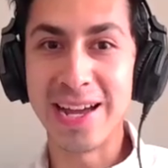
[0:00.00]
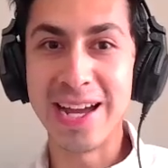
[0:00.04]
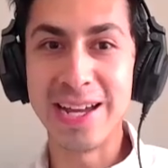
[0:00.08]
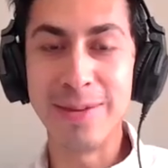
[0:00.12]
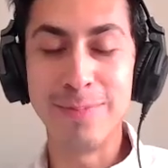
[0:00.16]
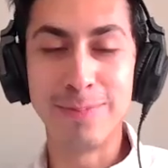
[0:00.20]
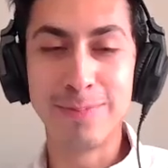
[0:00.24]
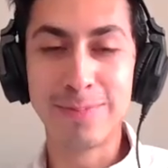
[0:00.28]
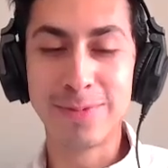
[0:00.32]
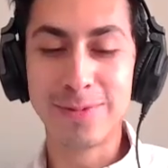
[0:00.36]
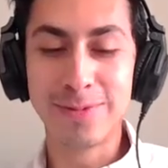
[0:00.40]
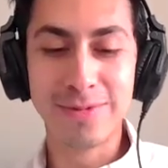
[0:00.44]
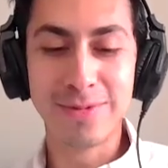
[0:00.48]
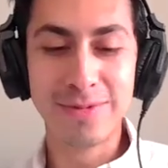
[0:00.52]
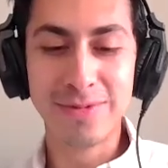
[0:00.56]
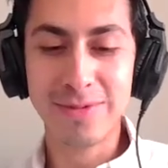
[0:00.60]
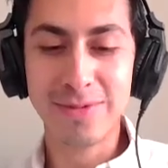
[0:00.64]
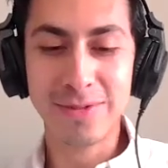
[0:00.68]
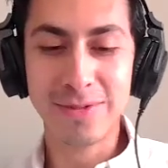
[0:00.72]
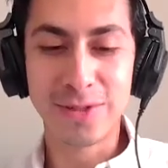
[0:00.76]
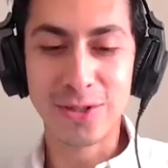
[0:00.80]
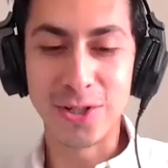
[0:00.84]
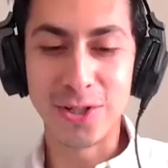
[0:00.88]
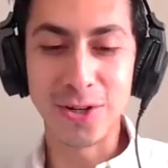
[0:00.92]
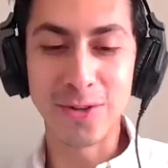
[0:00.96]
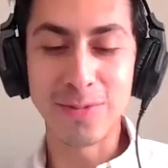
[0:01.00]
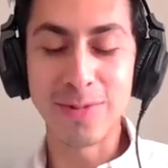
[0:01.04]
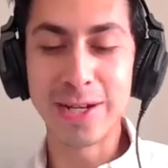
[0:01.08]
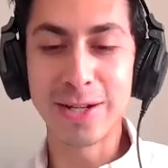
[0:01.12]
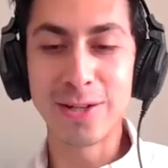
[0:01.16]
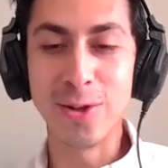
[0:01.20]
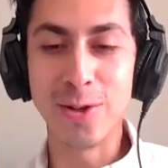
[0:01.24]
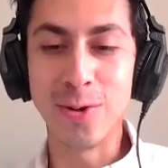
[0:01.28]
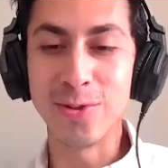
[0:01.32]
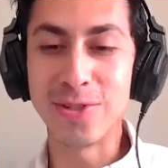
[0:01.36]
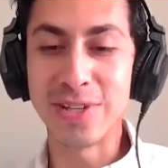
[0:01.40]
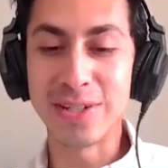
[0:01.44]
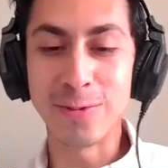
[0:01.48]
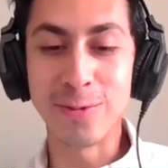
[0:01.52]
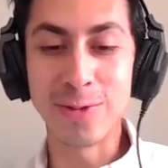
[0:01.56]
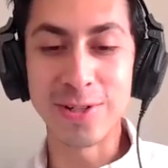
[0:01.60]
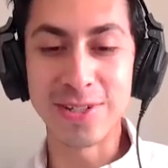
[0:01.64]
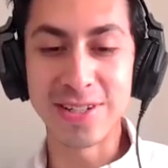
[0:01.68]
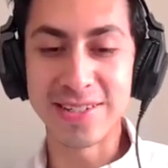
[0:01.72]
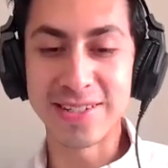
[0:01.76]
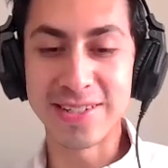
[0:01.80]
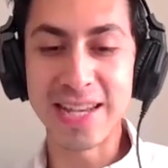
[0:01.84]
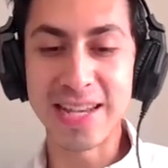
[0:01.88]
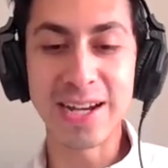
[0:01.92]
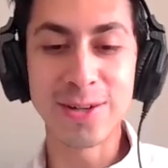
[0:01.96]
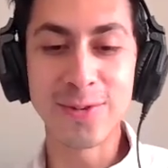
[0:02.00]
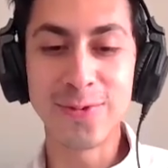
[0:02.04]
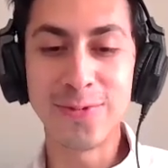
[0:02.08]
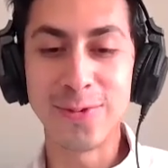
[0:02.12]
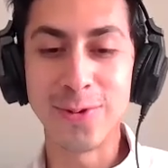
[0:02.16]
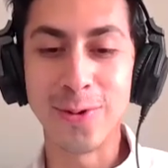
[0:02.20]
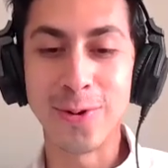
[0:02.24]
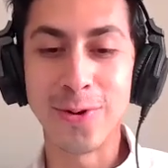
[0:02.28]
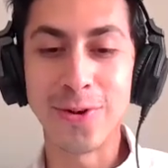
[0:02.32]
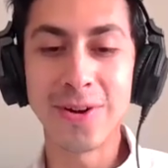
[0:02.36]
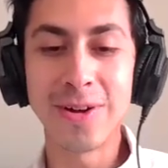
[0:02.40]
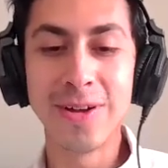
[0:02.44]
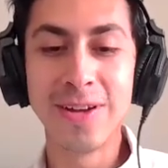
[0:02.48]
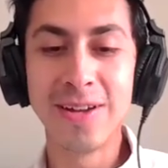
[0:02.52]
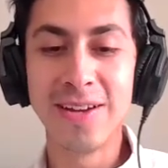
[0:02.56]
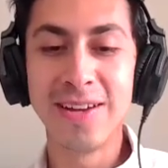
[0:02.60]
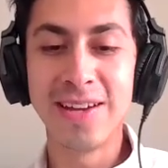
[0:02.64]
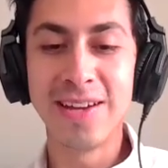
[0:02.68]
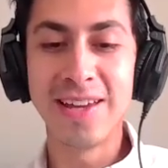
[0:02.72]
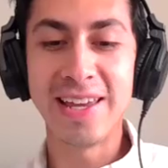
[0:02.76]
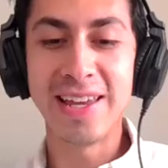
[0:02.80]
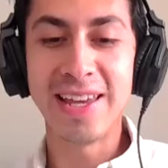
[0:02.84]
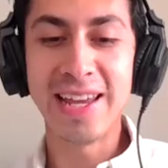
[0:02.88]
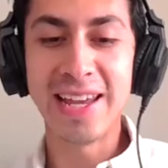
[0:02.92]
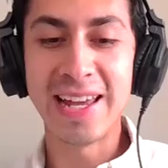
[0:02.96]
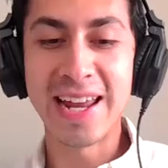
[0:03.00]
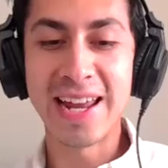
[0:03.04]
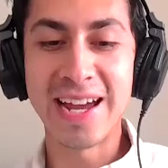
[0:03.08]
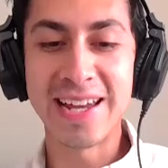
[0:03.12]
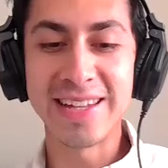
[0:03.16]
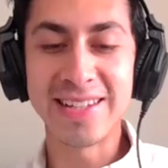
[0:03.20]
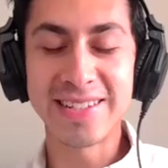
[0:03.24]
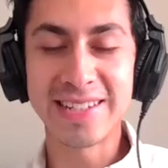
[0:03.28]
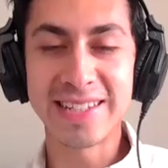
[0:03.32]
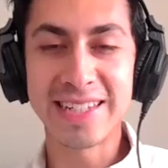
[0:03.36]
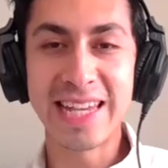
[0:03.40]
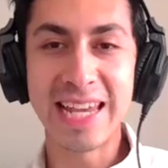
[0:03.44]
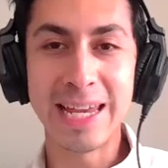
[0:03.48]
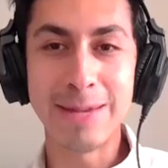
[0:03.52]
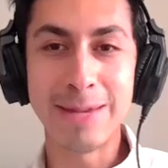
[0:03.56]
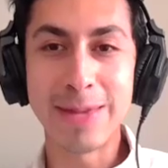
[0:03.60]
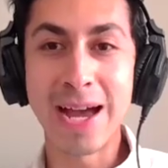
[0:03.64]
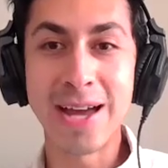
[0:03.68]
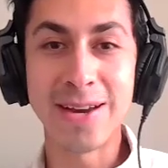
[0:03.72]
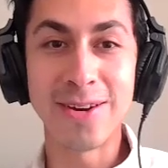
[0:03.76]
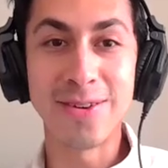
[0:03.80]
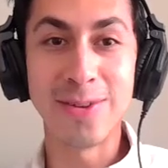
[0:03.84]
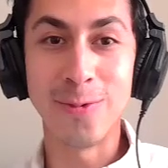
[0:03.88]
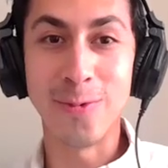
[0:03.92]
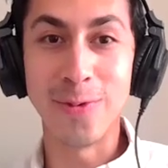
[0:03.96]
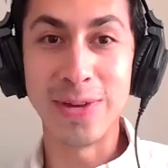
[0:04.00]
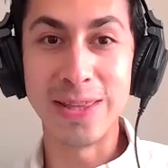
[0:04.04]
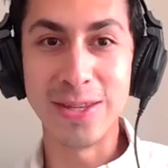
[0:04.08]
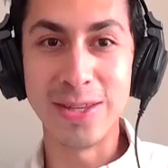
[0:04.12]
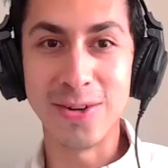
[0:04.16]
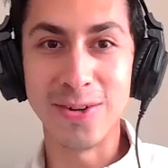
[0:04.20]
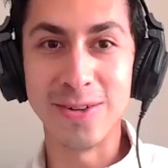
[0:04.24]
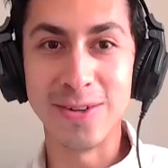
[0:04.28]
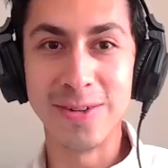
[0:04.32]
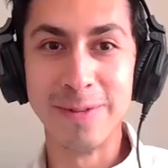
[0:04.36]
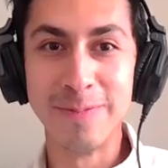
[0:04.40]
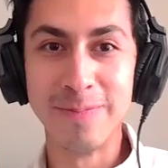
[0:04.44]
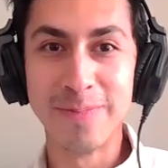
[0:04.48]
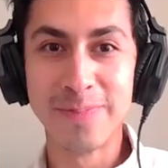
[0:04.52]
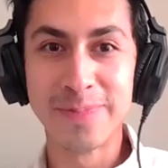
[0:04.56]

I took my clothes. It was a second floor, and I escaped out of the window.